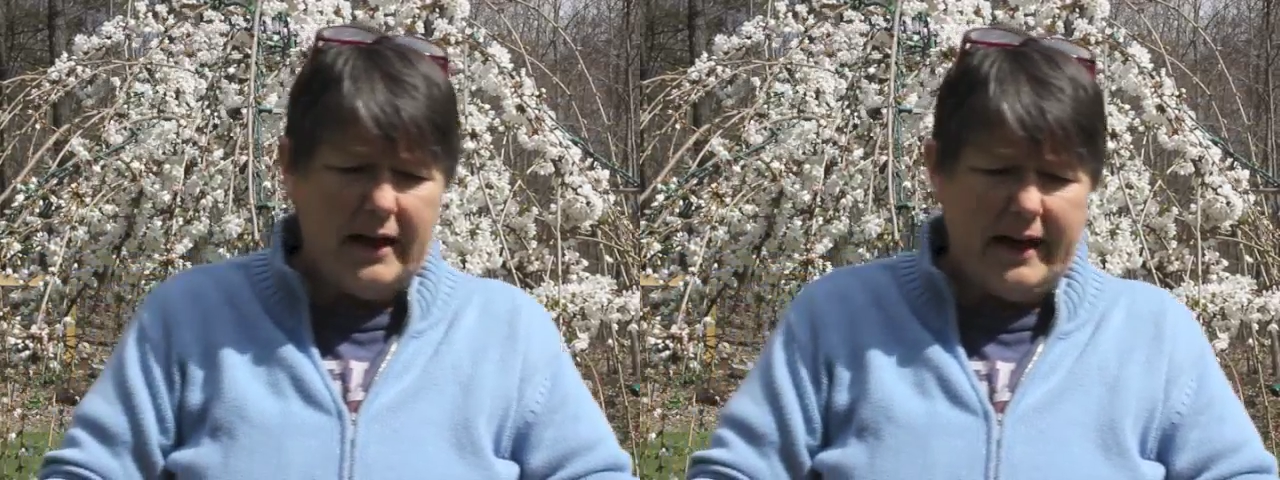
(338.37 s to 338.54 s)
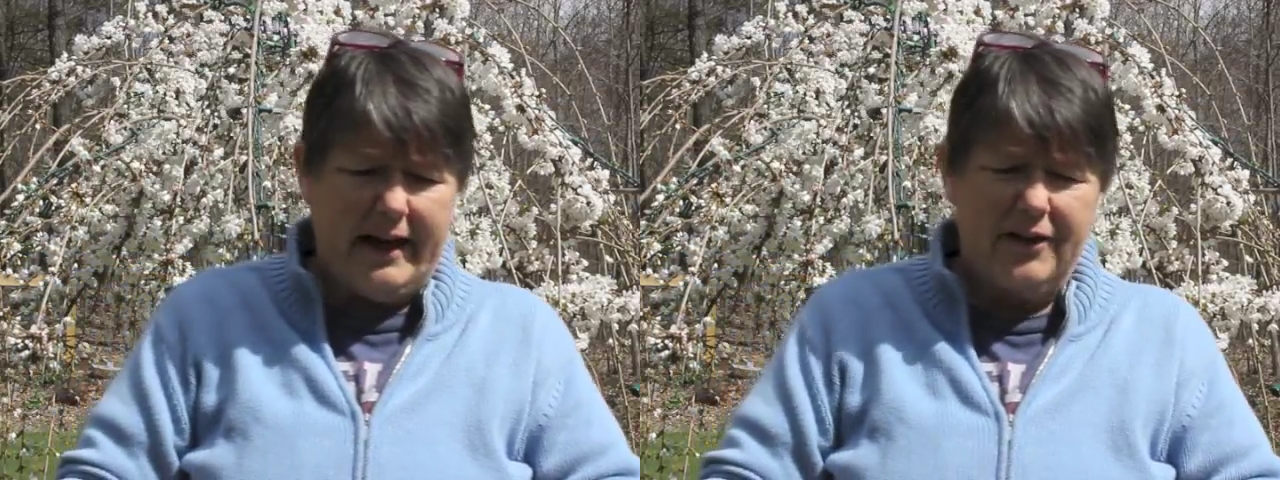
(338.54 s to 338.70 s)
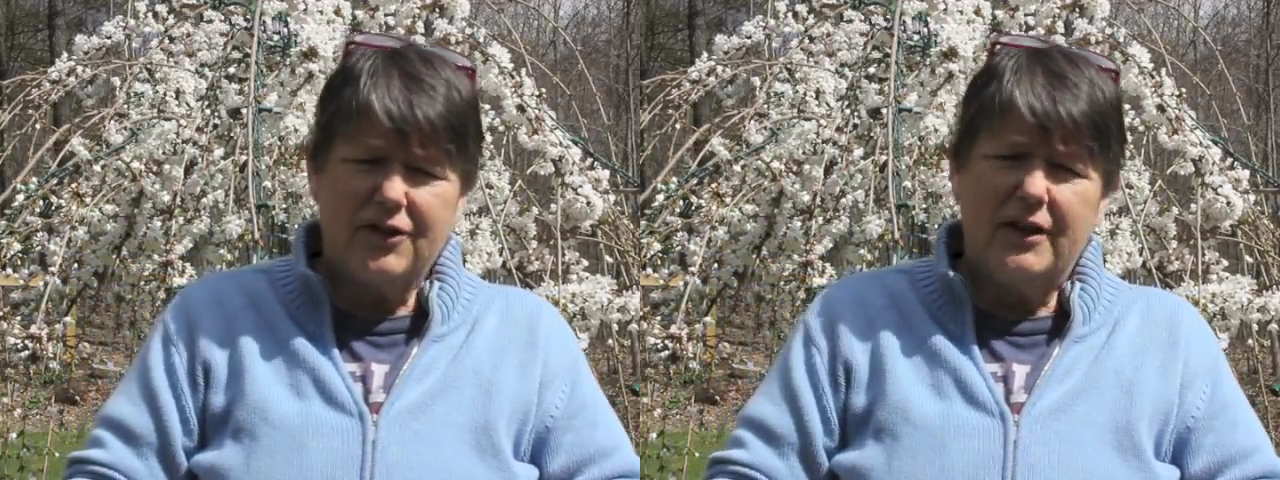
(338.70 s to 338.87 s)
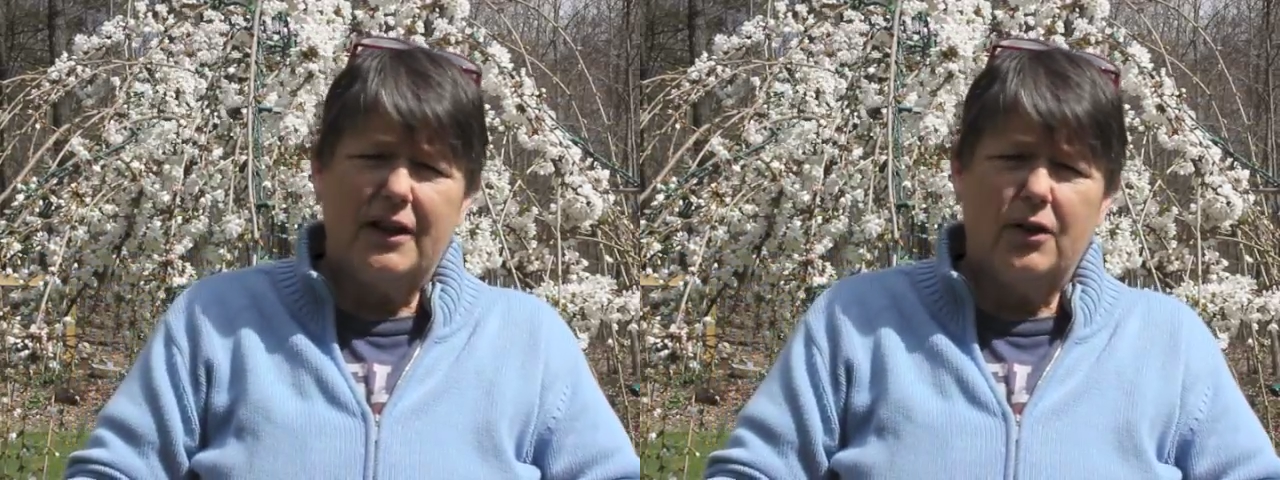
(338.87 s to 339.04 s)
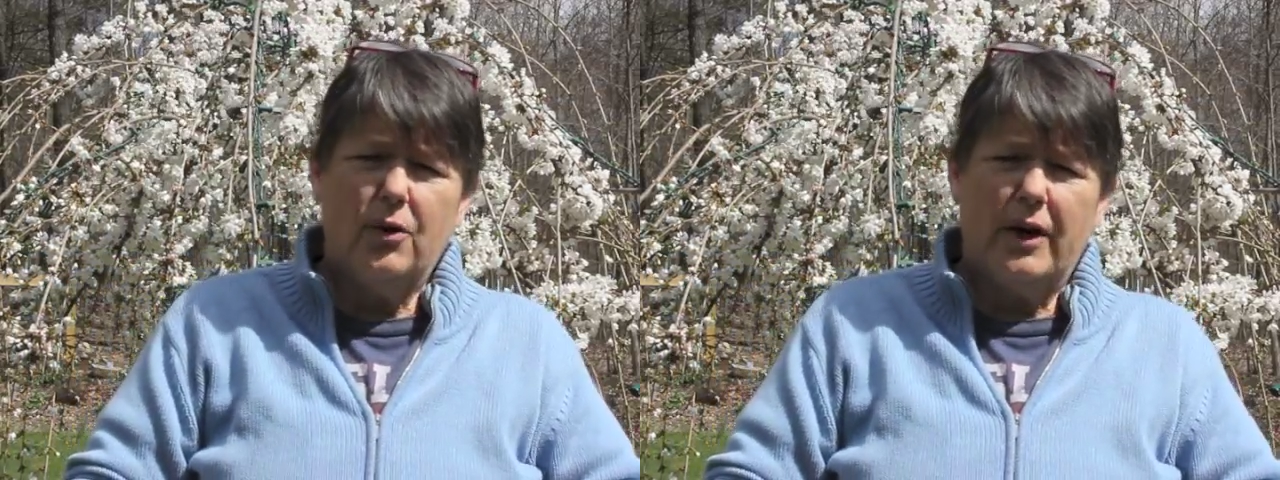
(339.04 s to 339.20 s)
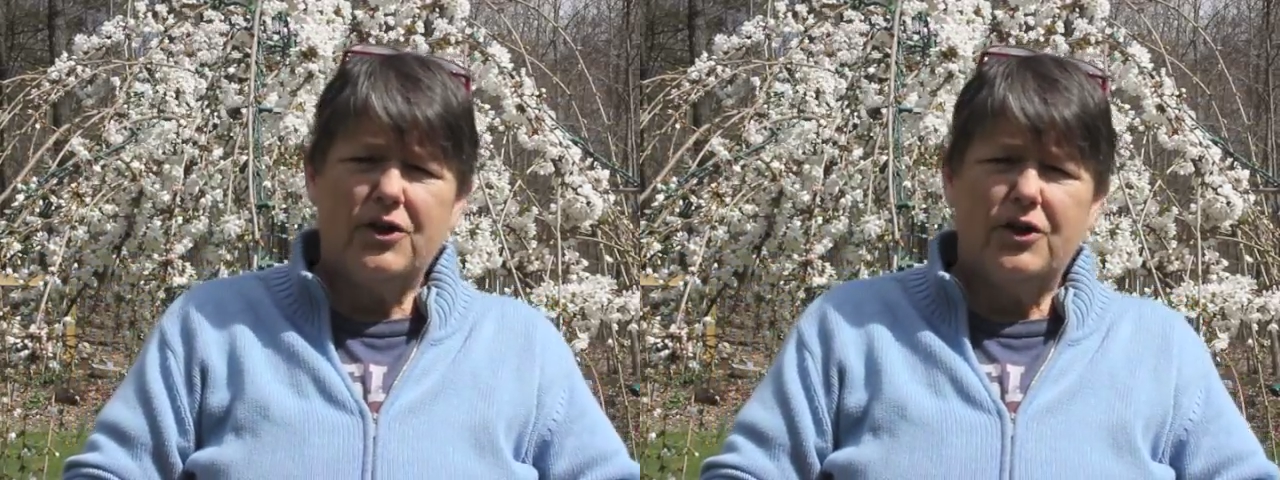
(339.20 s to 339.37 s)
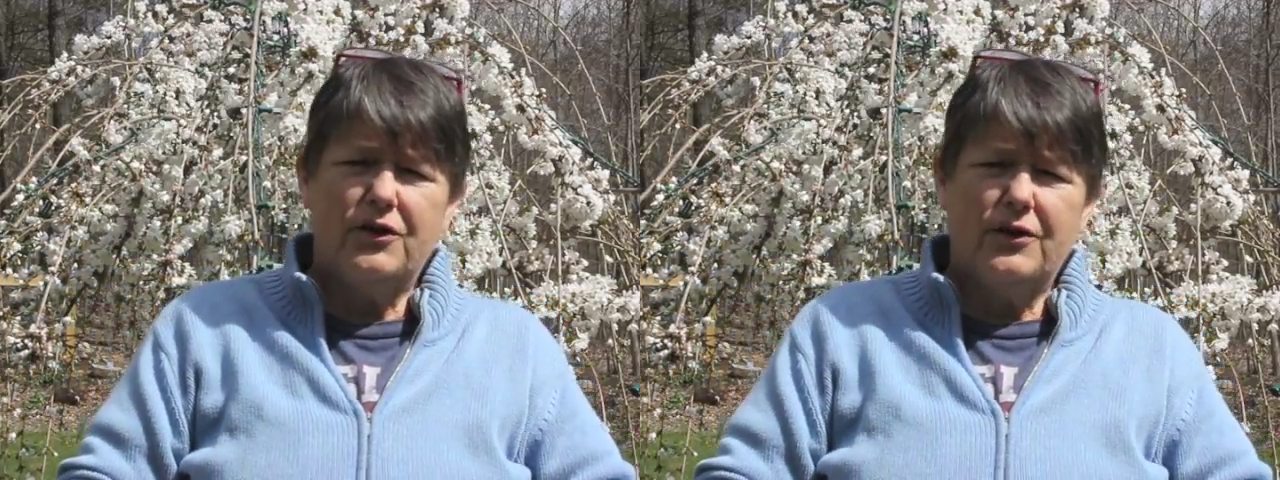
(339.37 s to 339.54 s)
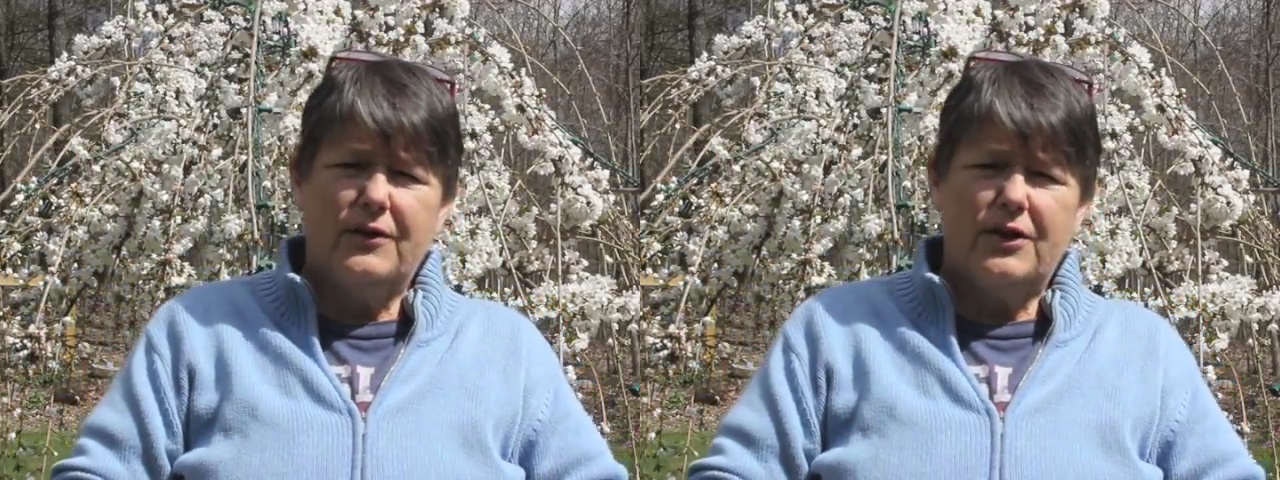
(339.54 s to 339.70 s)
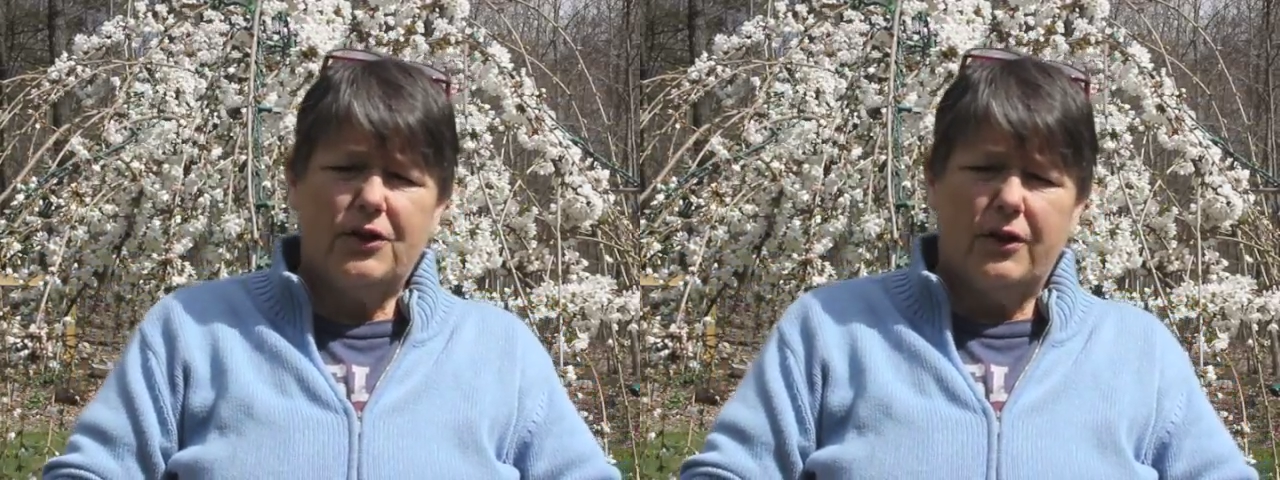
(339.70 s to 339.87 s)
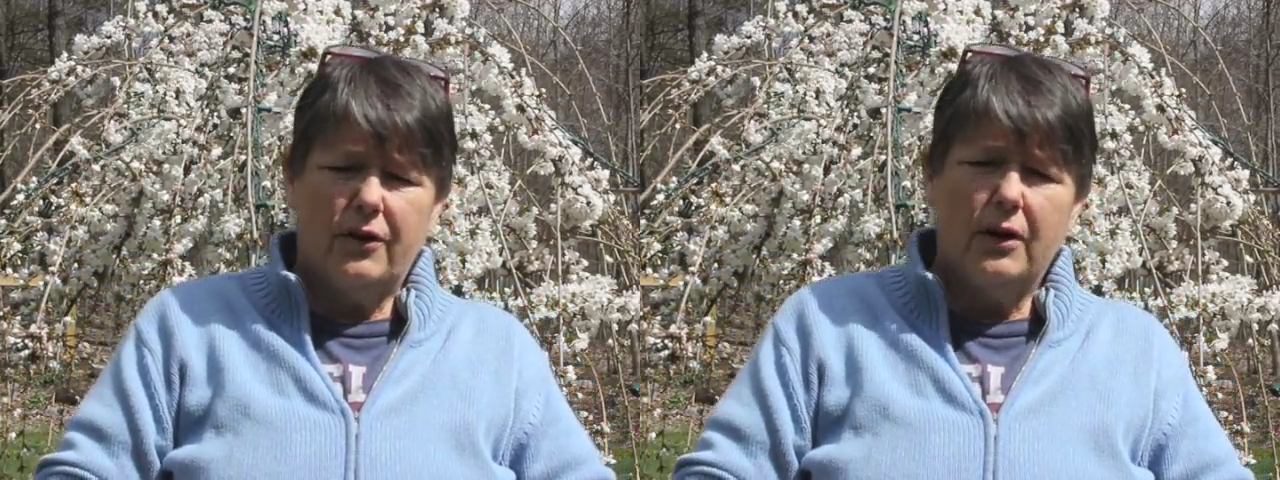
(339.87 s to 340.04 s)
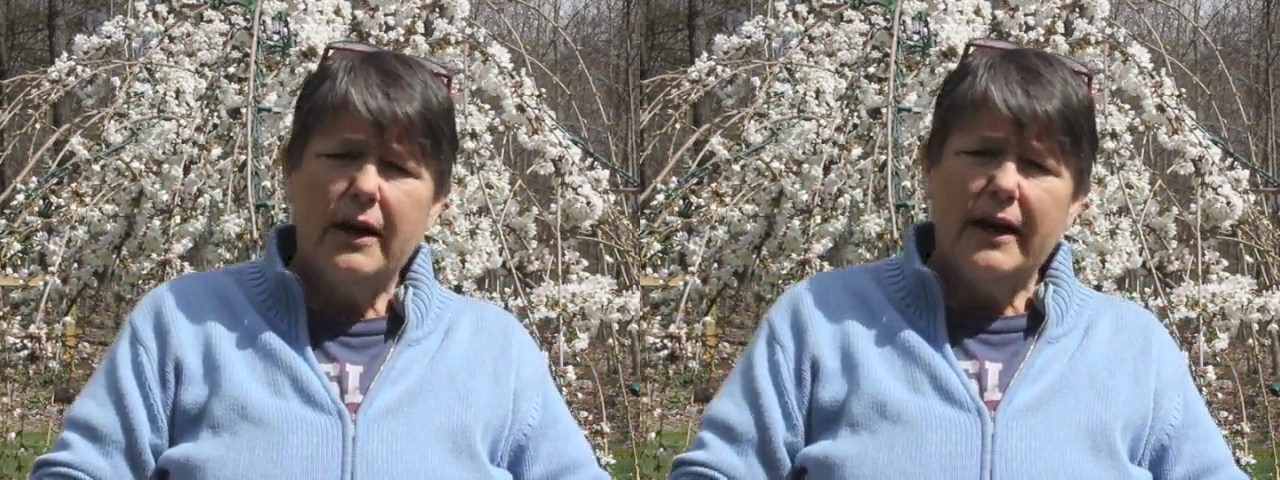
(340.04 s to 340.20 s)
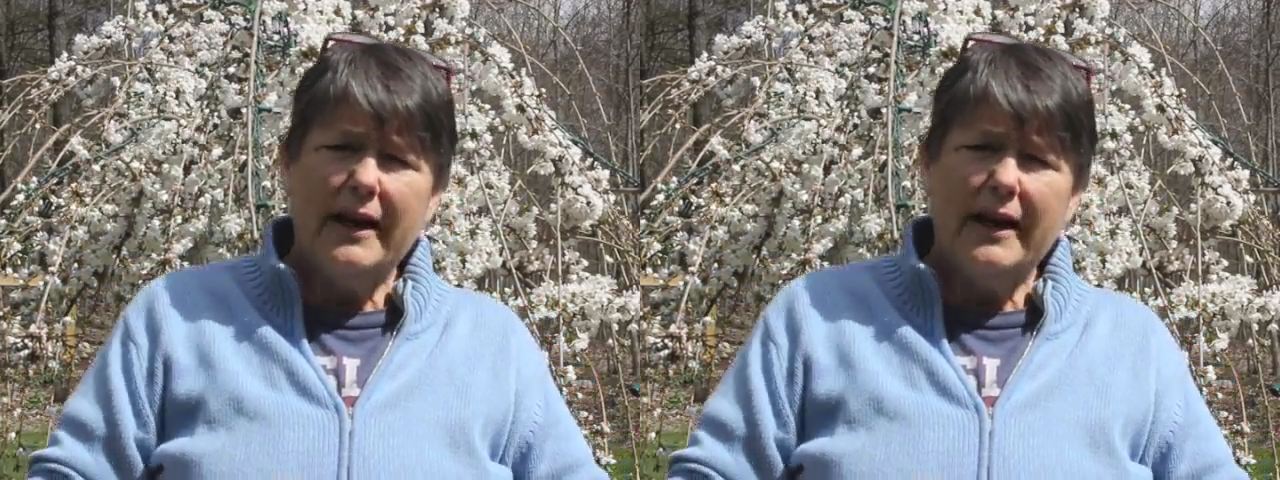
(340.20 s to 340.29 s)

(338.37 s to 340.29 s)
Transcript: asking questions of each other.